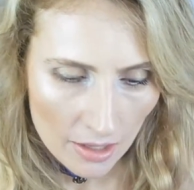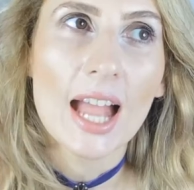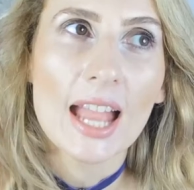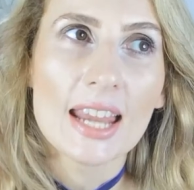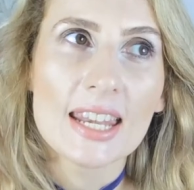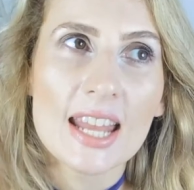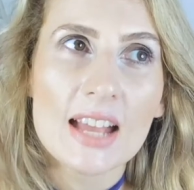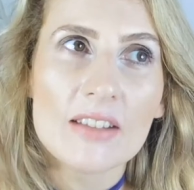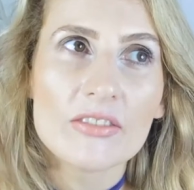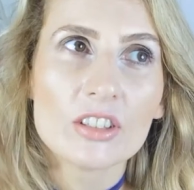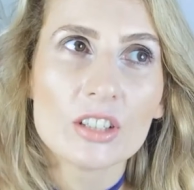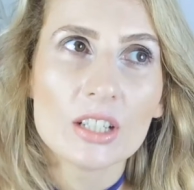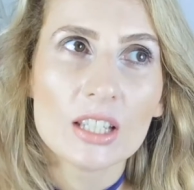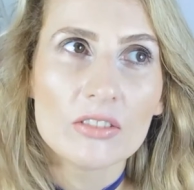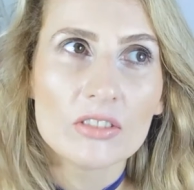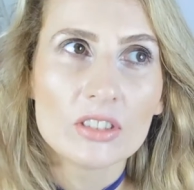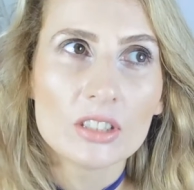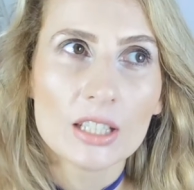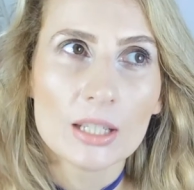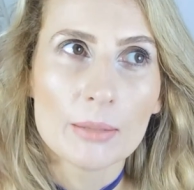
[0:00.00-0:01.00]
I never
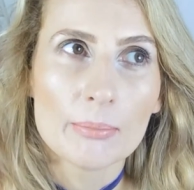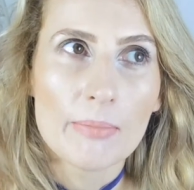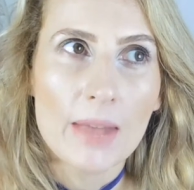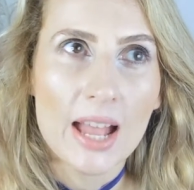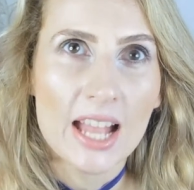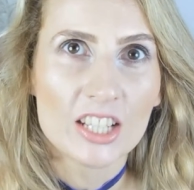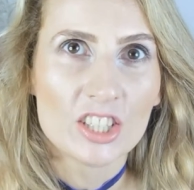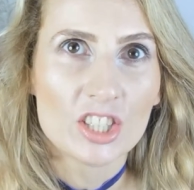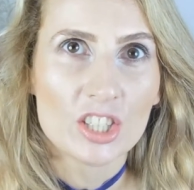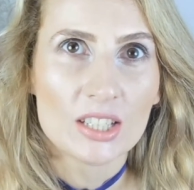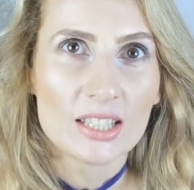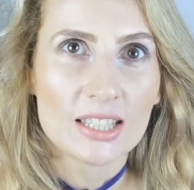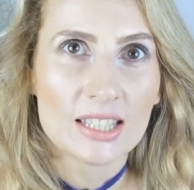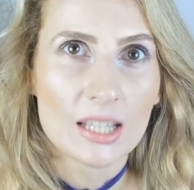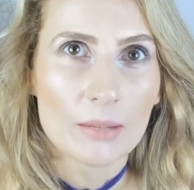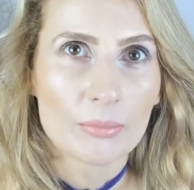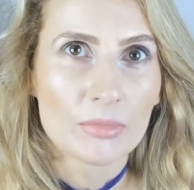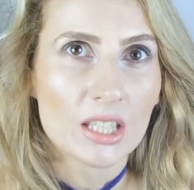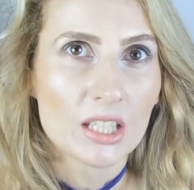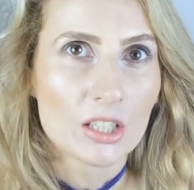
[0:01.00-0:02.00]
even imagined
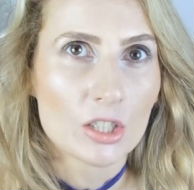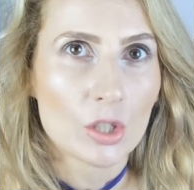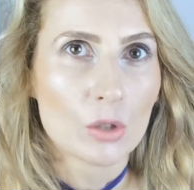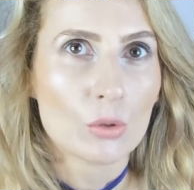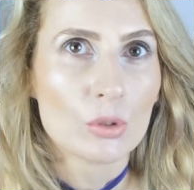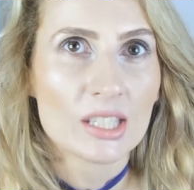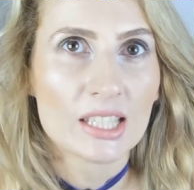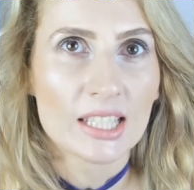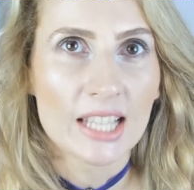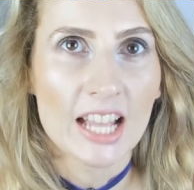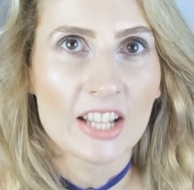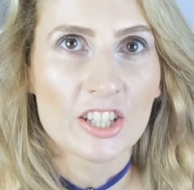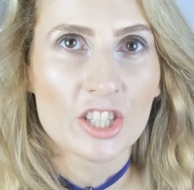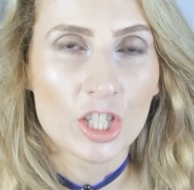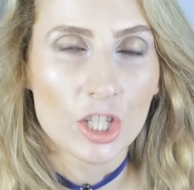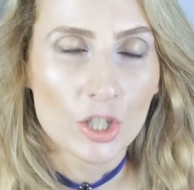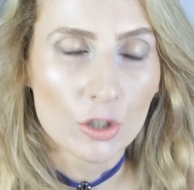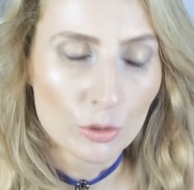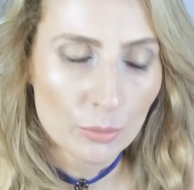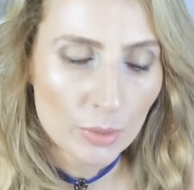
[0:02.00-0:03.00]
something so
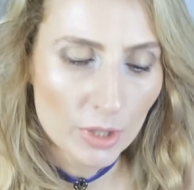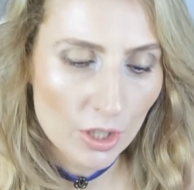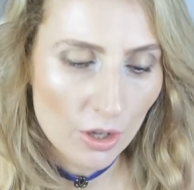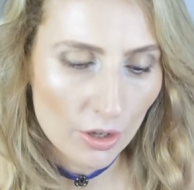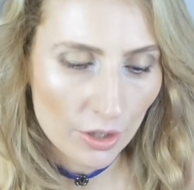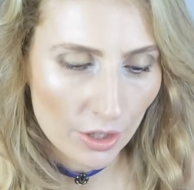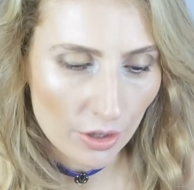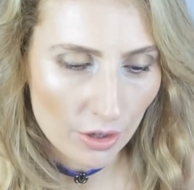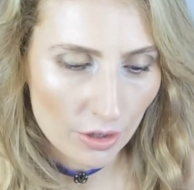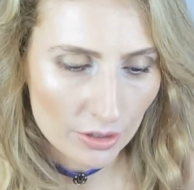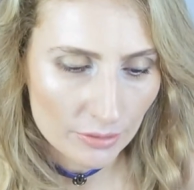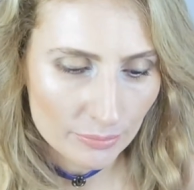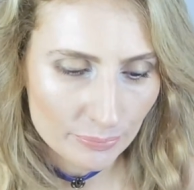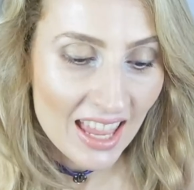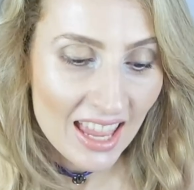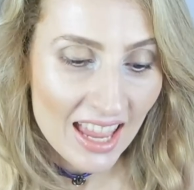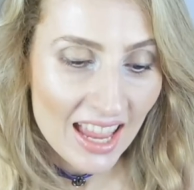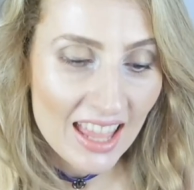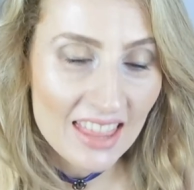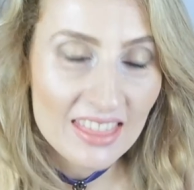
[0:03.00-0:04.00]
sketchy could be going on.
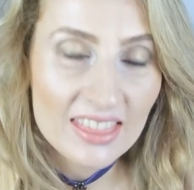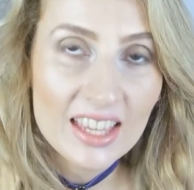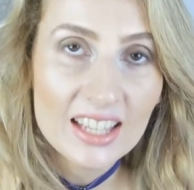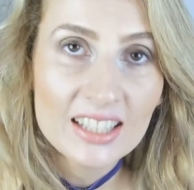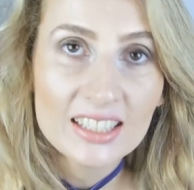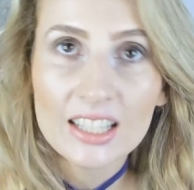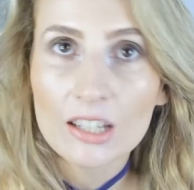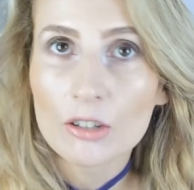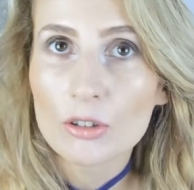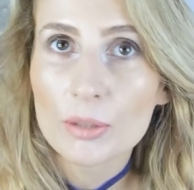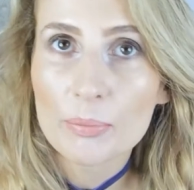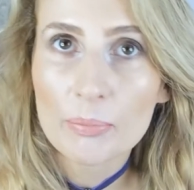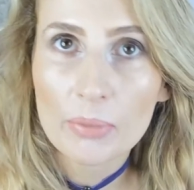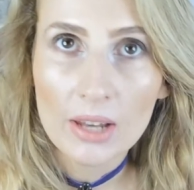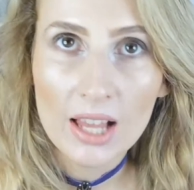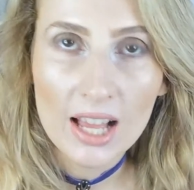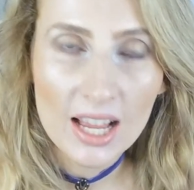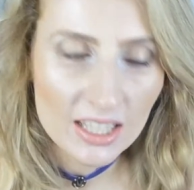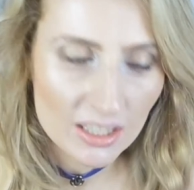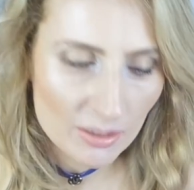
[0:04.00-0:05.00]
And then they
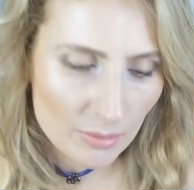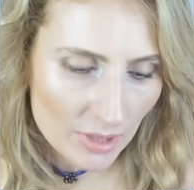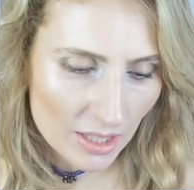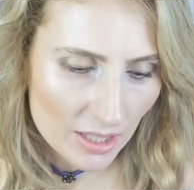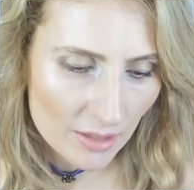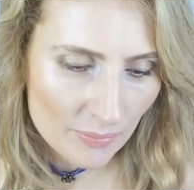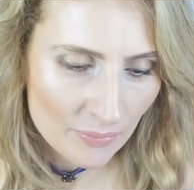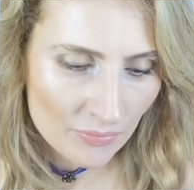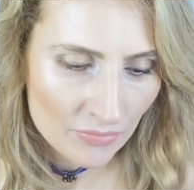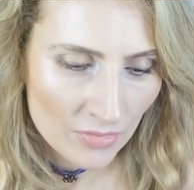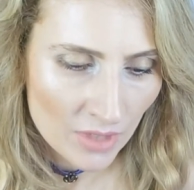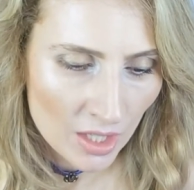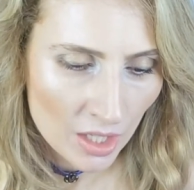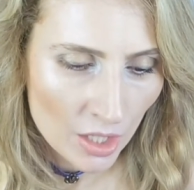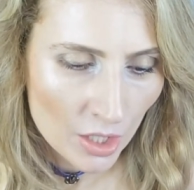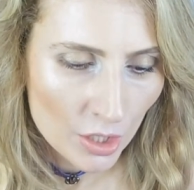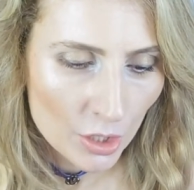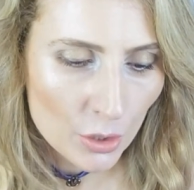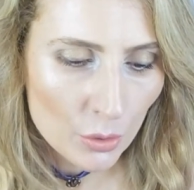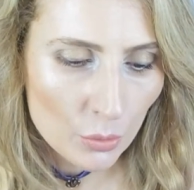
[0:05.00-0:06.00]
replied me,
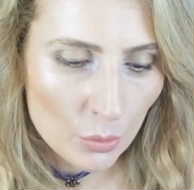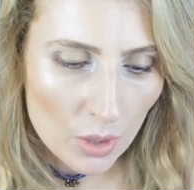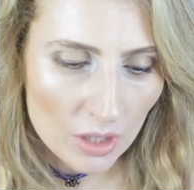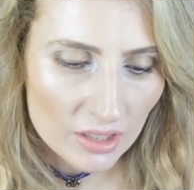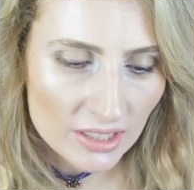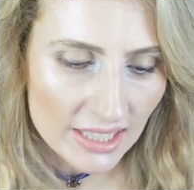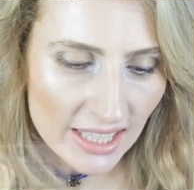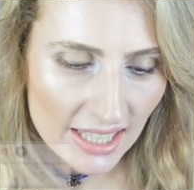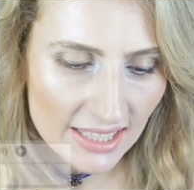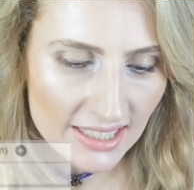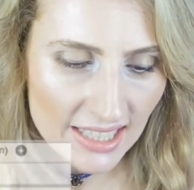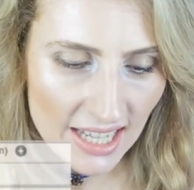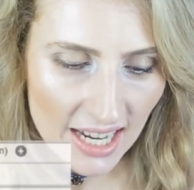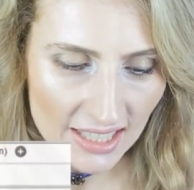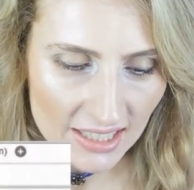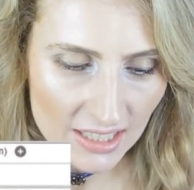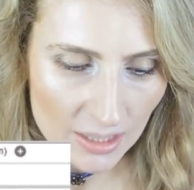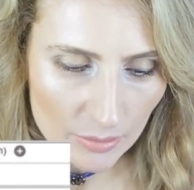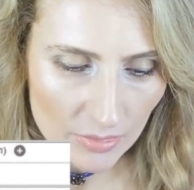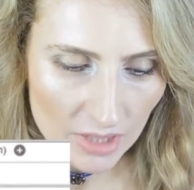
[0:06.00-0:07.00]
"You won't get the
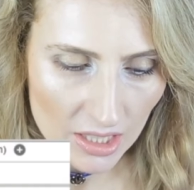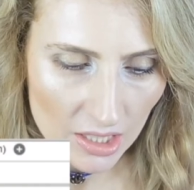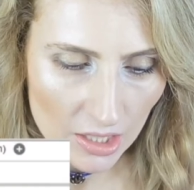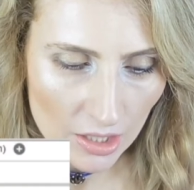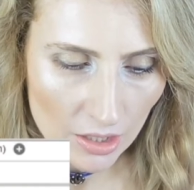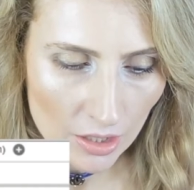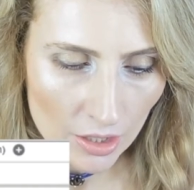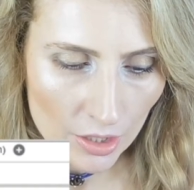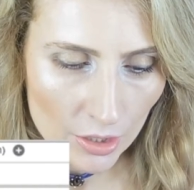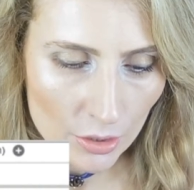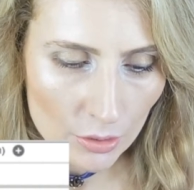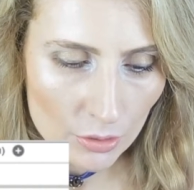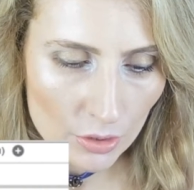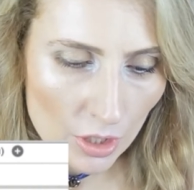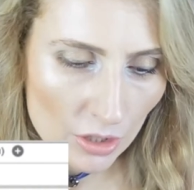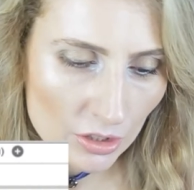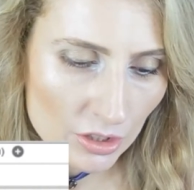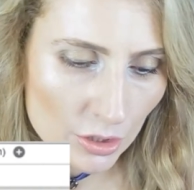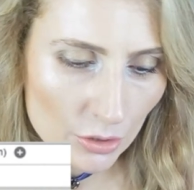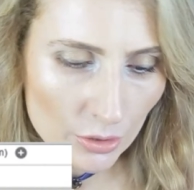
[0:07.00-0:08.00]
item, dear, you
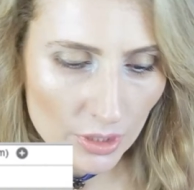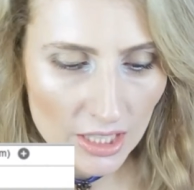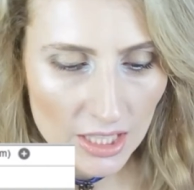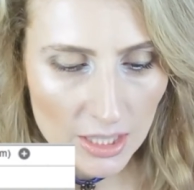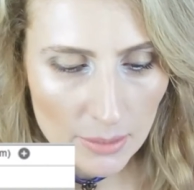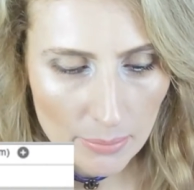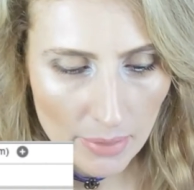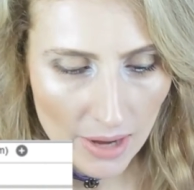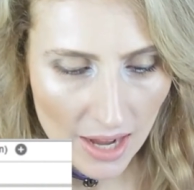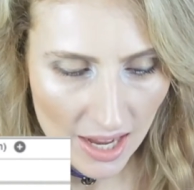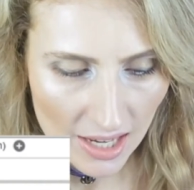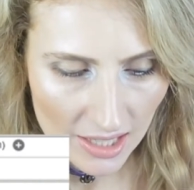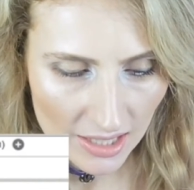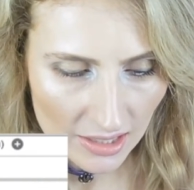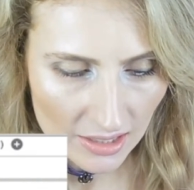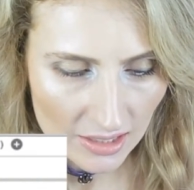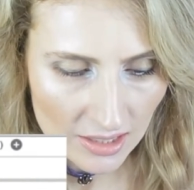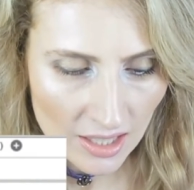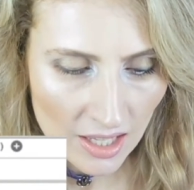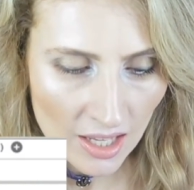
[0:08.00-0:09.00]
not really buy
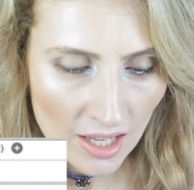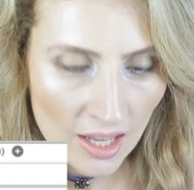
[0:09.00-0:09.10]
it."